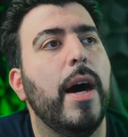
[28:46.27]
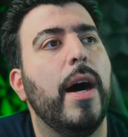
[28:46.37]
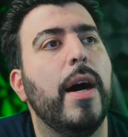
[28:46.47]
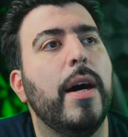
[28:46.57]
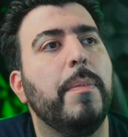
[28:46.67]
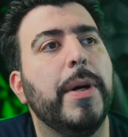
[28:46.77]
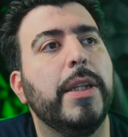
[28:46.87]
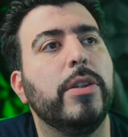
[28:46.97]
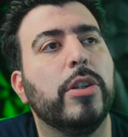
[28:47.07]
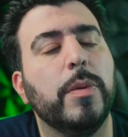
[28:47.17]
Uh, but
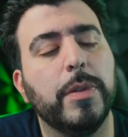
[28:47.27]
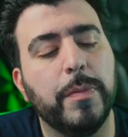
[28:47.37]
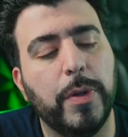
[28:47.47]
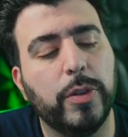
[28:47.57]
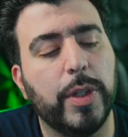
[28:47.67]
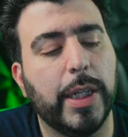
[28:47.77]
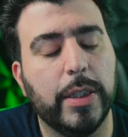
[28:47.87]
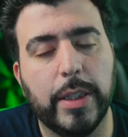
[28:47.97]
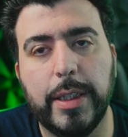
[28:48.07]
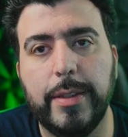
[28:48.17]
in terms of most tracking
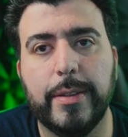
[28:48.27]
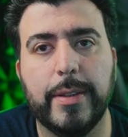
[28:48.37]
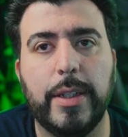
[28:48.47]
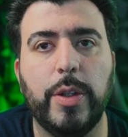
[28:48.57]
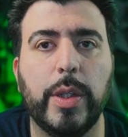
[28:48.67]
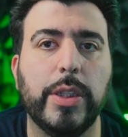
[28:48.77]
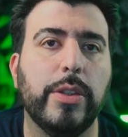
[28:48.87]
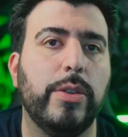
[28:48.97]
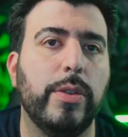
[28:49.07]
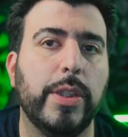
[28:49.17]
cookies, you can
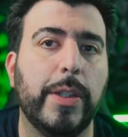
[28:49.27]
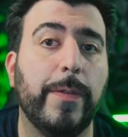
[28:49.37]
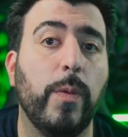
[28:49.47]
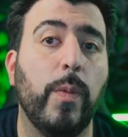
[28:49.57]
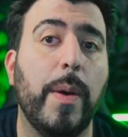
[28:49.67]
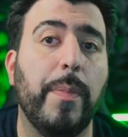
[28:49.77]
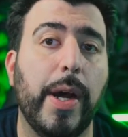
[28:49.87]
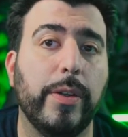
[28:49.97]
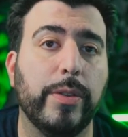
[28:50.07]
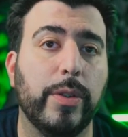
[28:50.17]
just use a different web
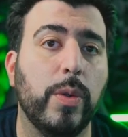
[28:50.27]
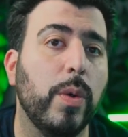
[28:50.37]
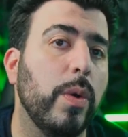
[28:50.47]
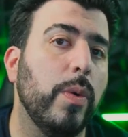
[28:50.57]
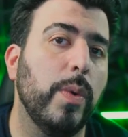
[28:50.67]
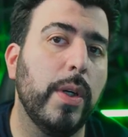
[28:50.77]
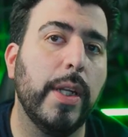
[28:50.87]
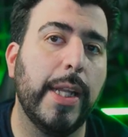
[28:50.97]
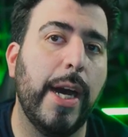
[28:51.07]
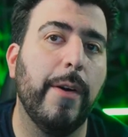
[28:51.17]
browser. Google will
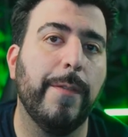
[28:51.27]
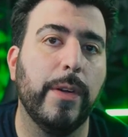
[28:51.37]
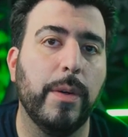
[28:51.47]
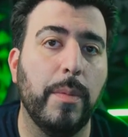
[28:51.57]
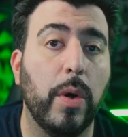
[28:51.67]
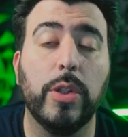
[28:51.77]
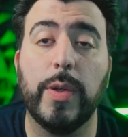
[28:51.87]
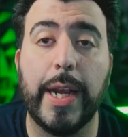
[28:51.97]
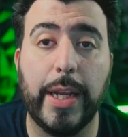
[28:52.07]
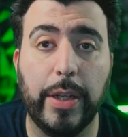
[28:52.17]
allow for more
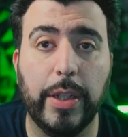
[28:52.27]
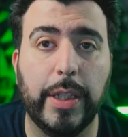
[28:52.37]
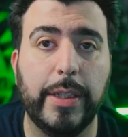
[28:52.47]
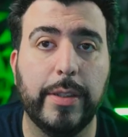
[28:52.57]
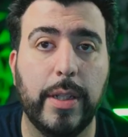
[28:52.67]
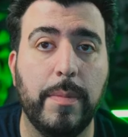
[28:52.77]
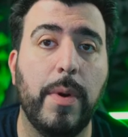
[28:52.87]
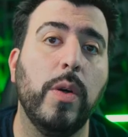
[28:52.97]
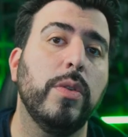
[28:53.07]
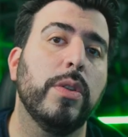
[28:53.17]
tracking cookies than
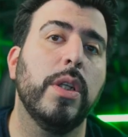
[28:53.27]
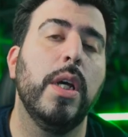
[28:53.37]
most.